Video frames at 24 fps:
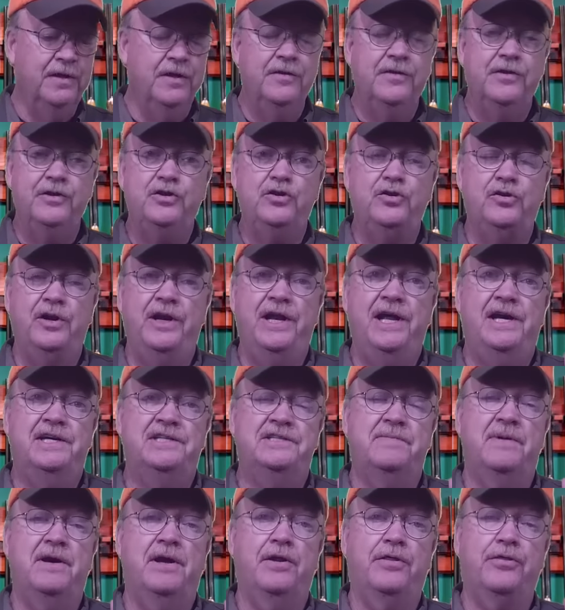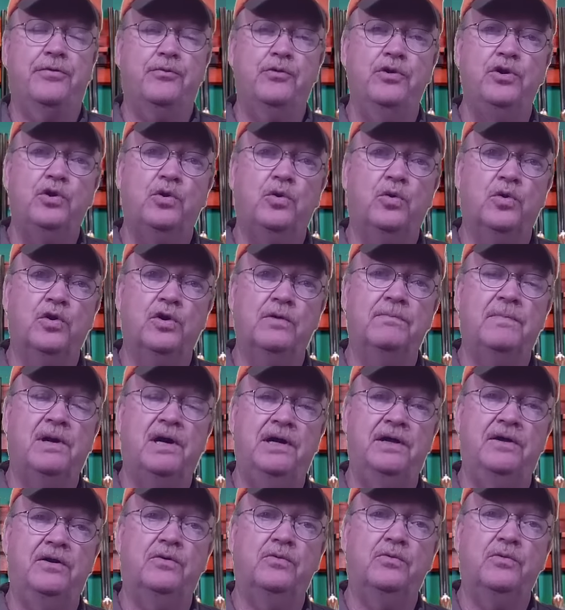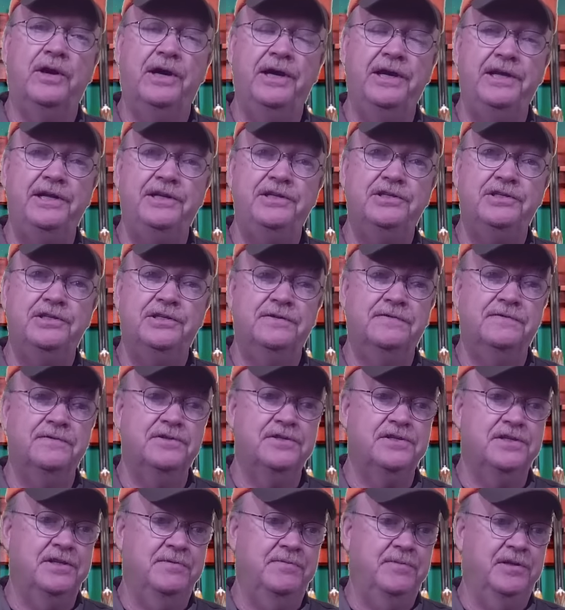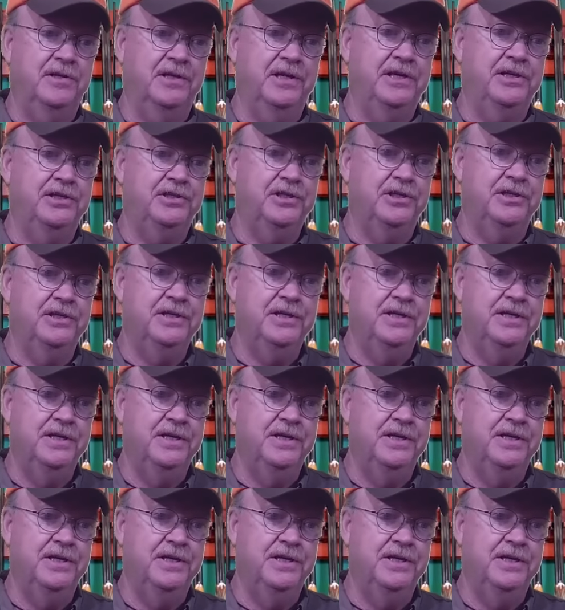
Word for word: The unit has about a three-quarter mile range for stimulation.